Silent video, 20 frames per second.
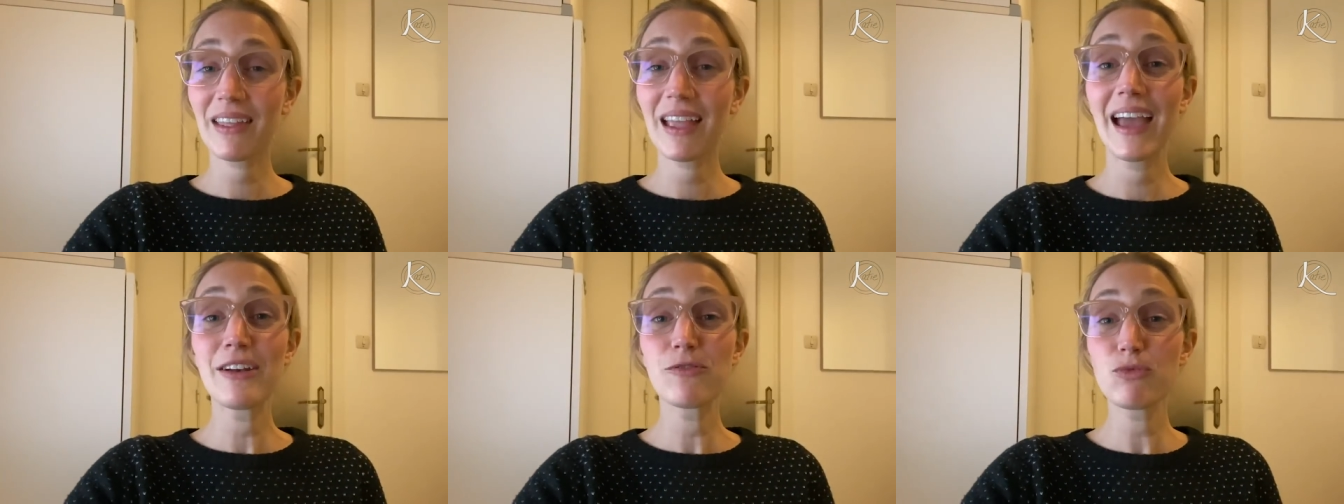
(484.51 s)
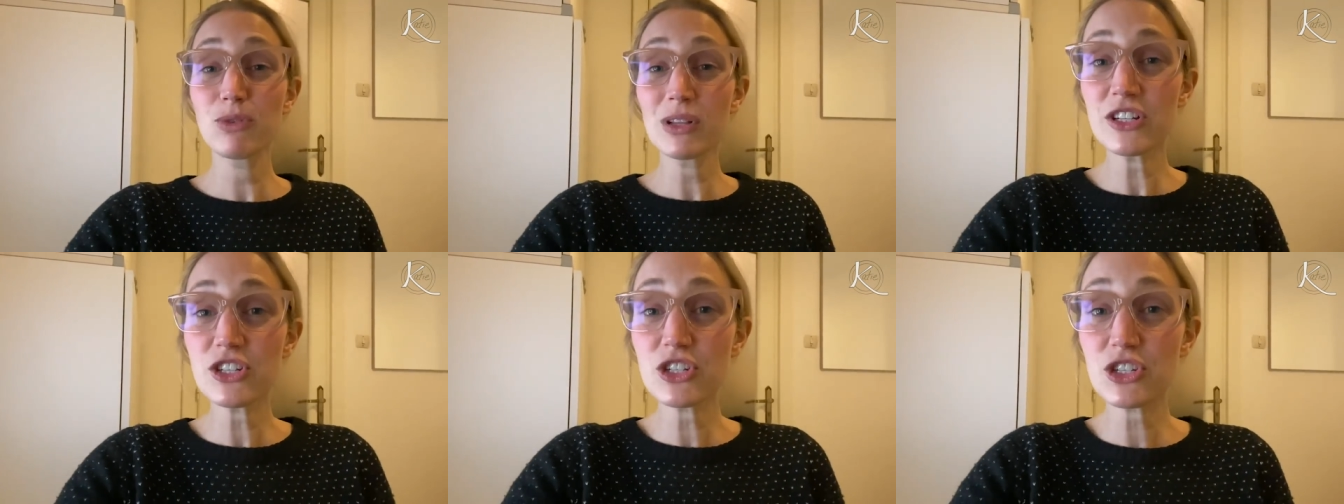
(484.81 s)
And
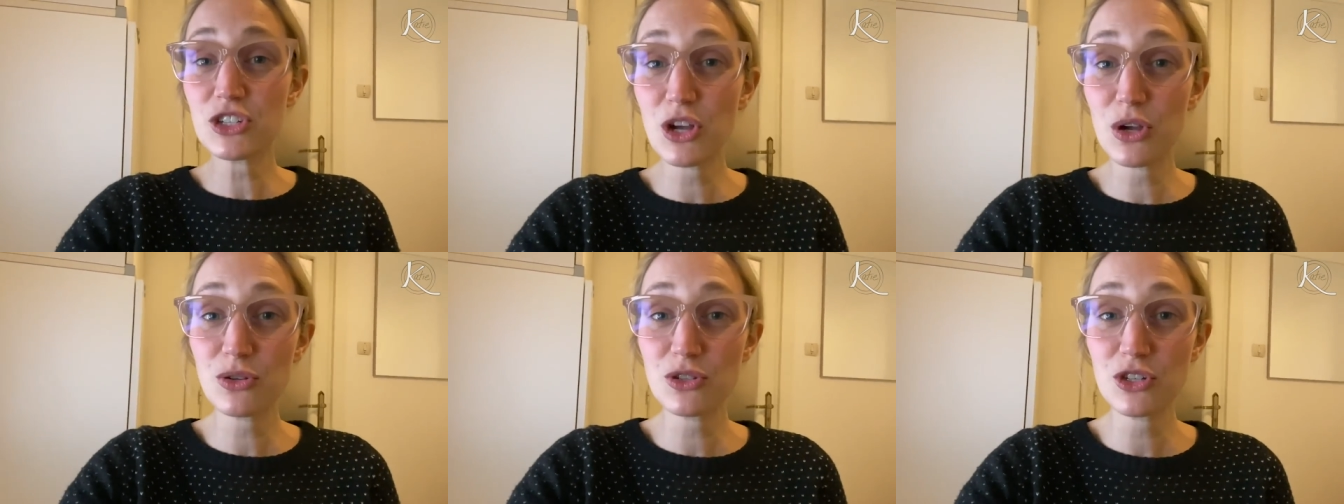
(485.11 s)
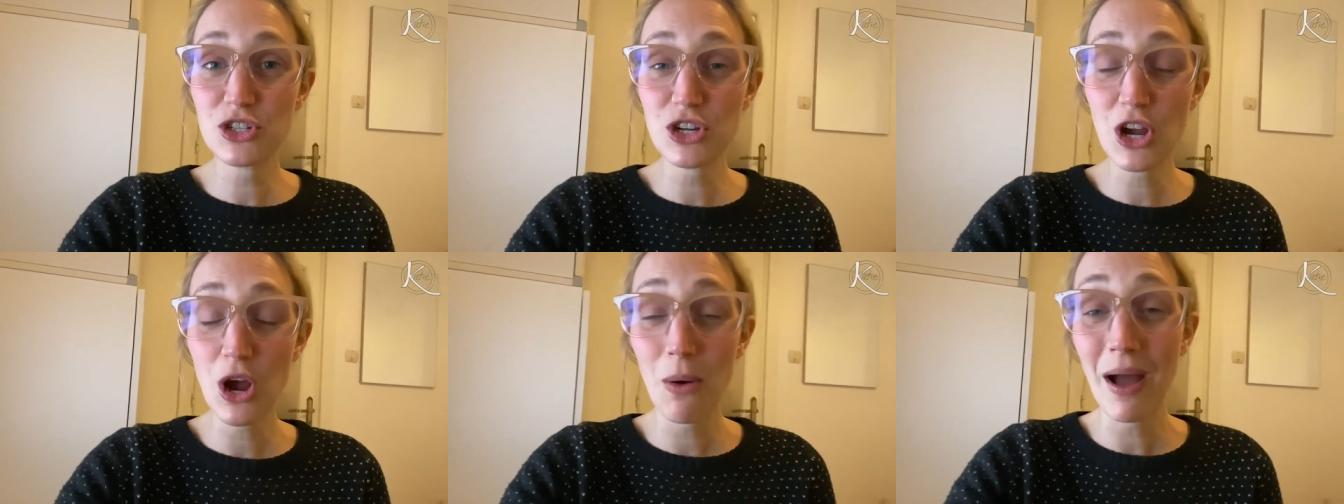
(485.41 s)
really just goes
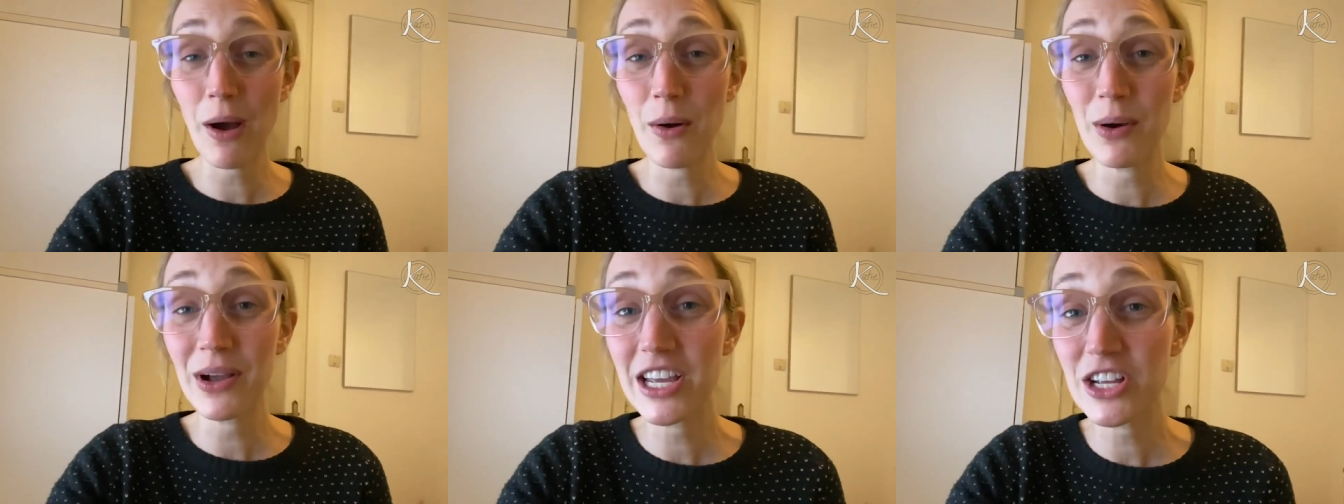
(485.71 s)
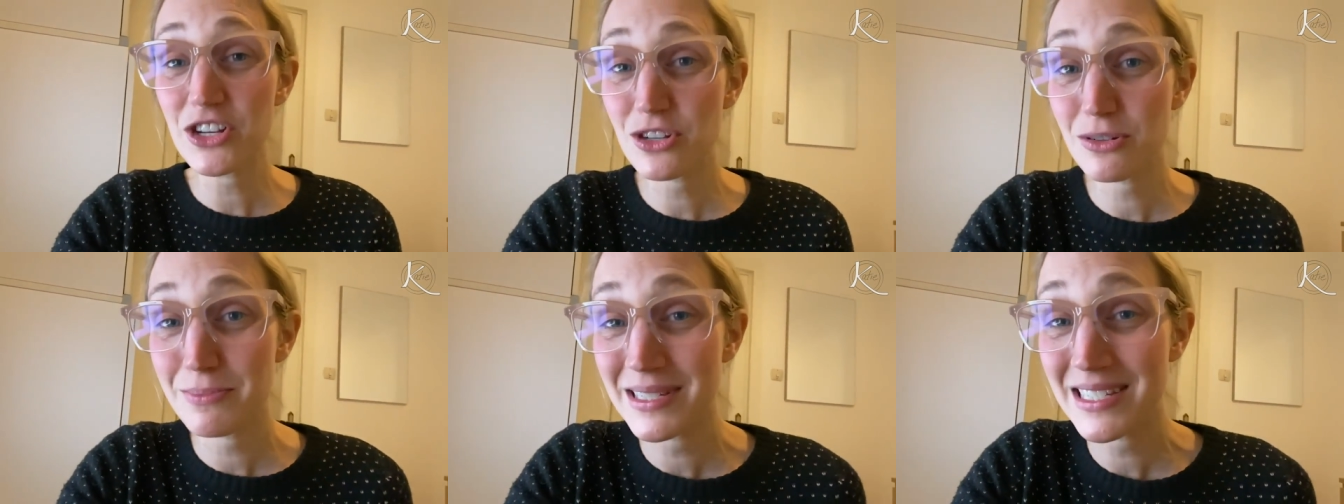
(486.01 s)
to show how a
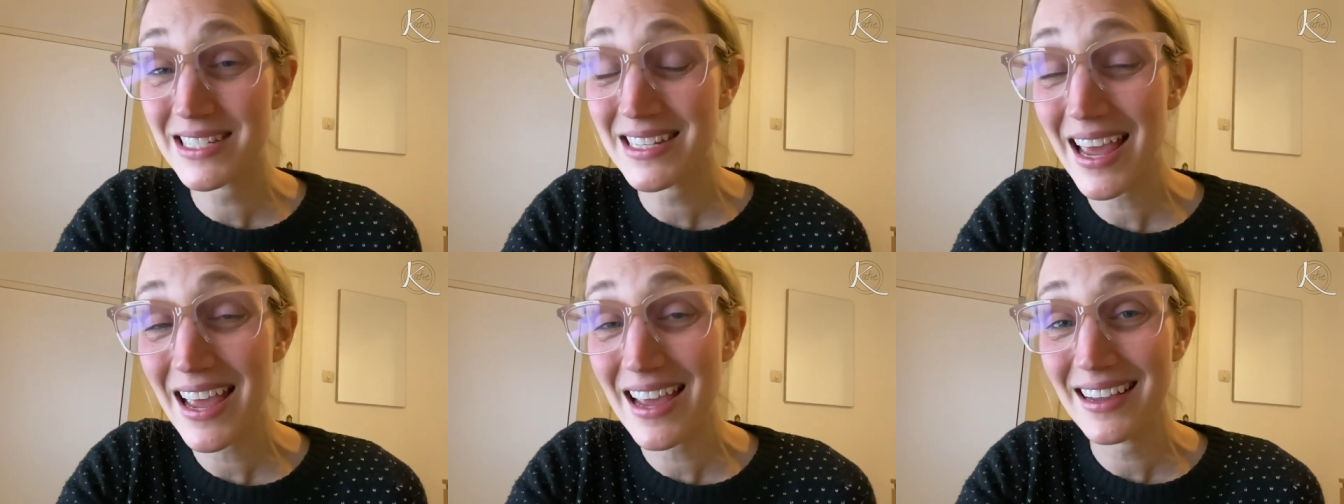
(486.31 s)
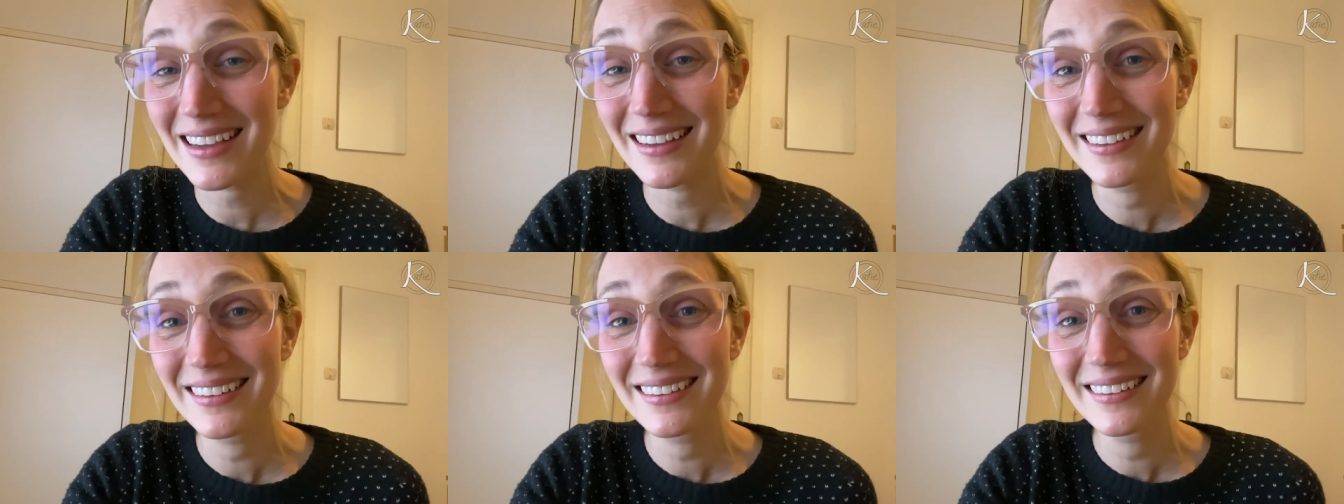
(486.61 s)
kitchen
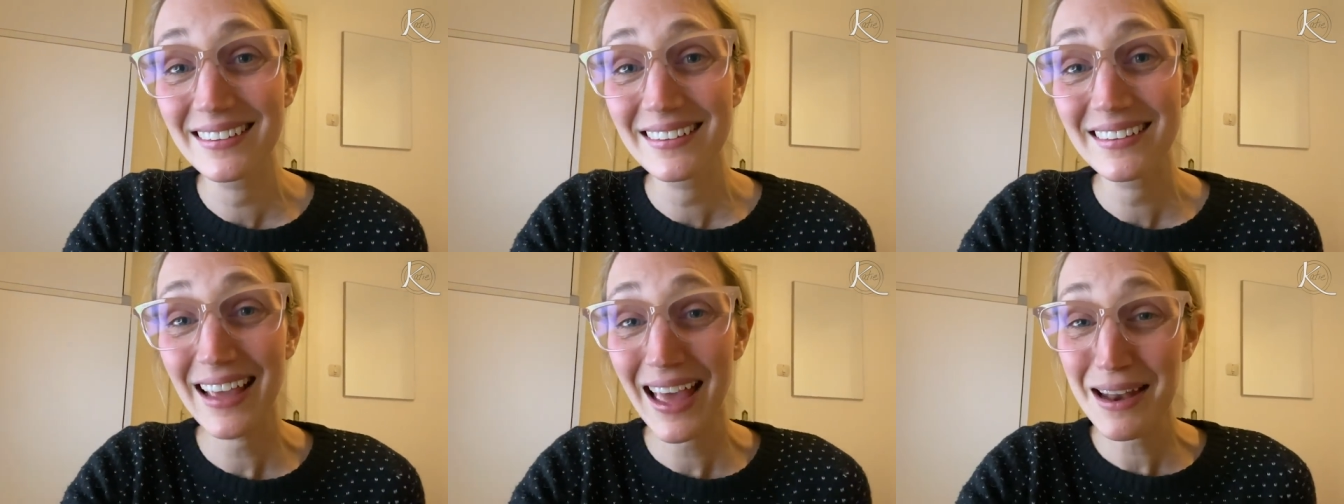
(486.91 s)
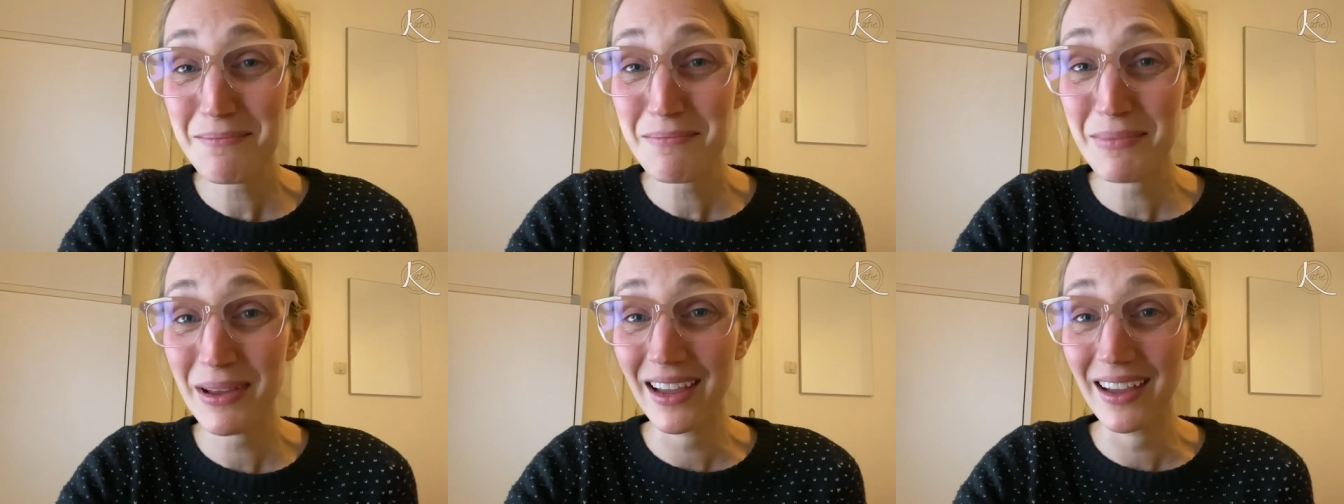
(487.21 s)
mistake
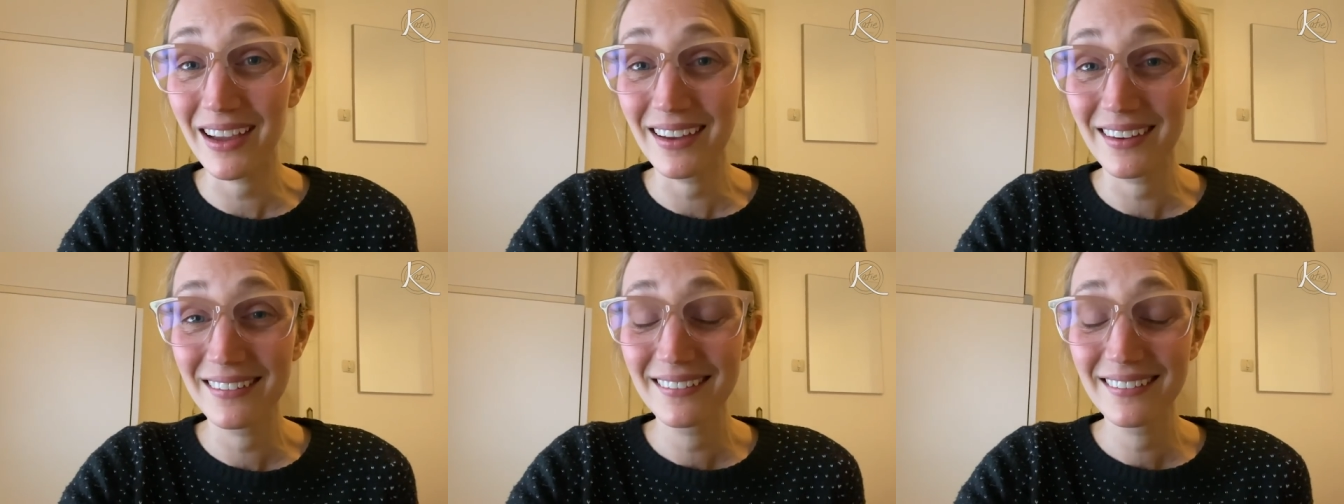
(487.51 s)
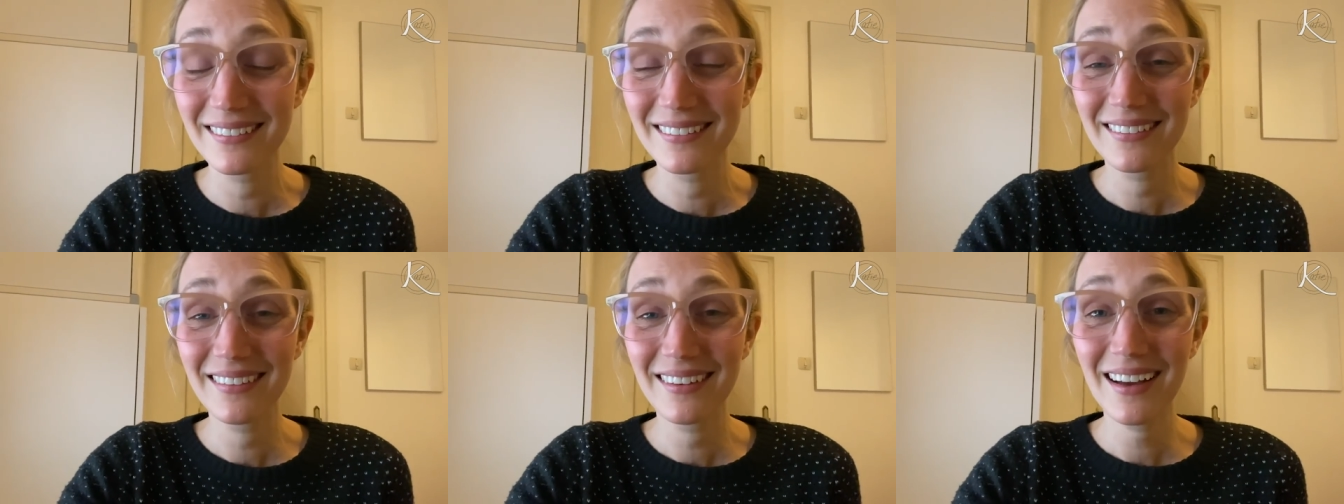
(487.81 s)
can
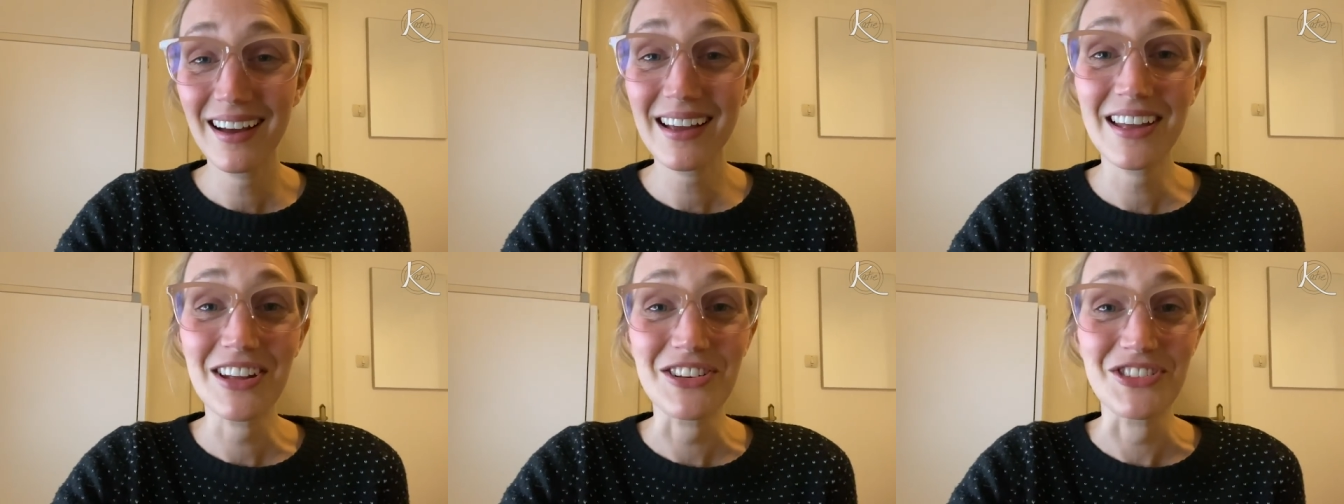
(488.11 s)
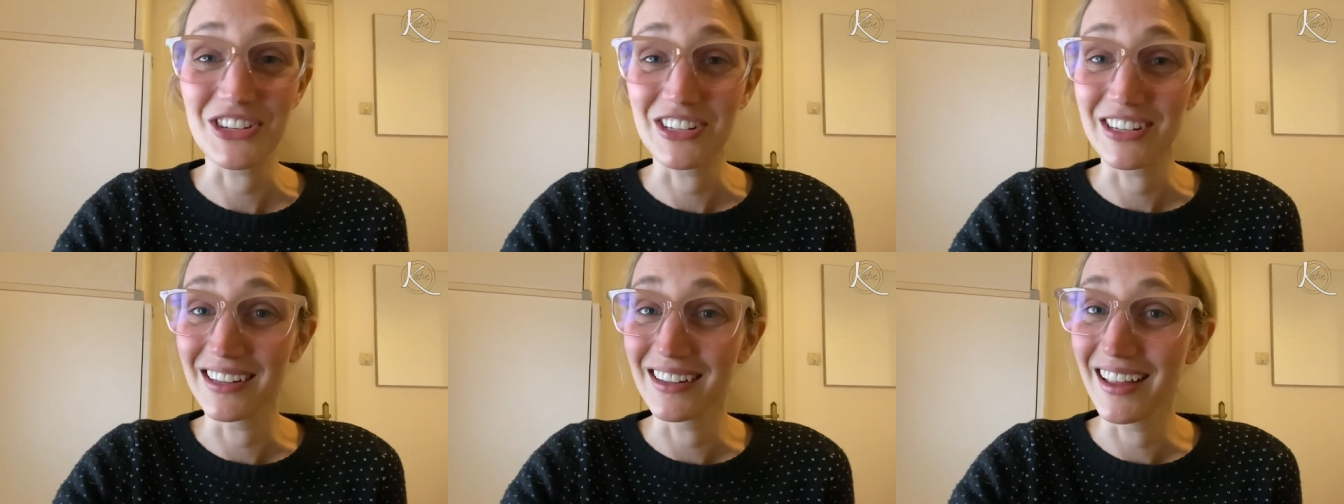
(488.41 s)
be a
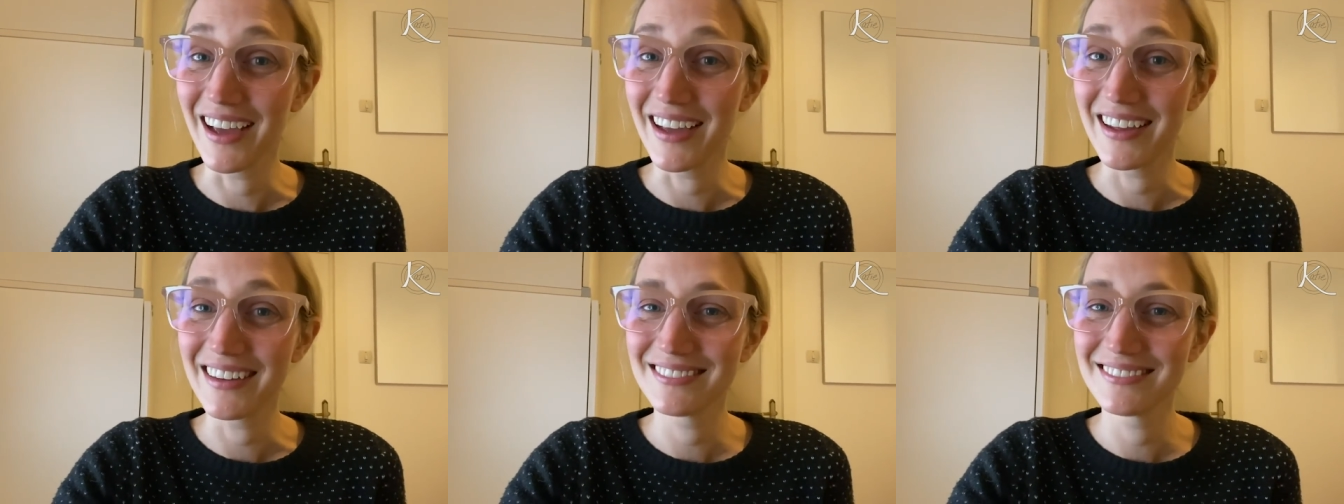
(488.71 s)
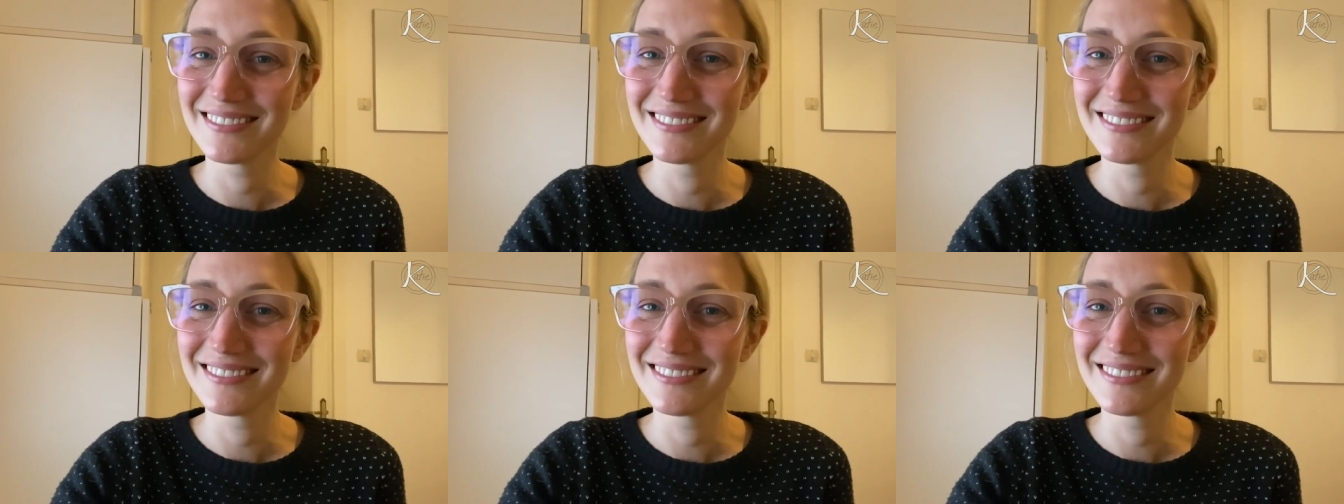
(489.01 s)
kitchen delight.